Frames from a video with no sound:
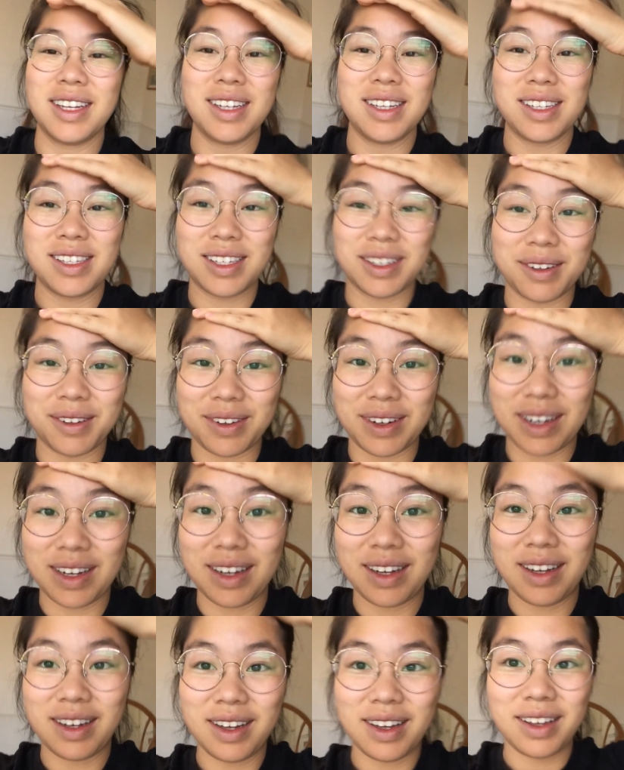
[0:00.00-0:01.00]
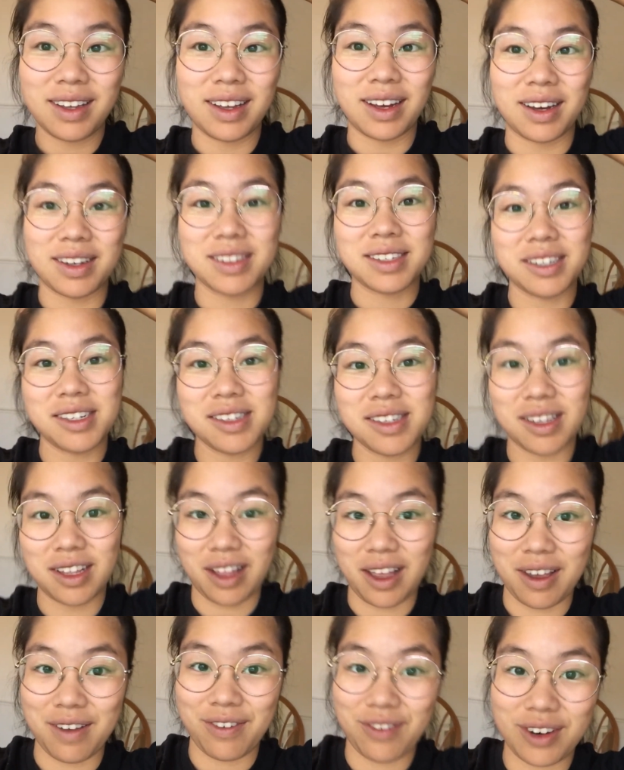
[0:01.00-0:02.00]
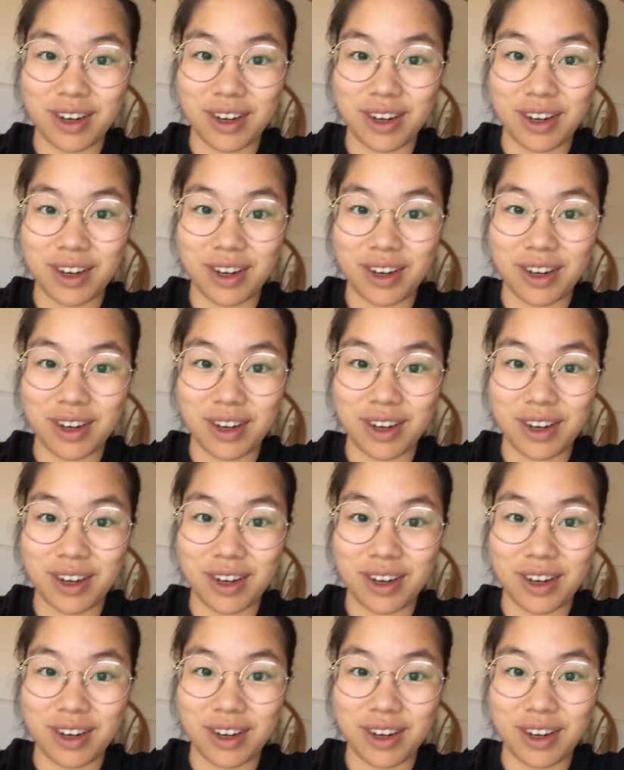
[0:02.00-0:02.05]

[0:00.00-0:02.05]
So yeah, such is life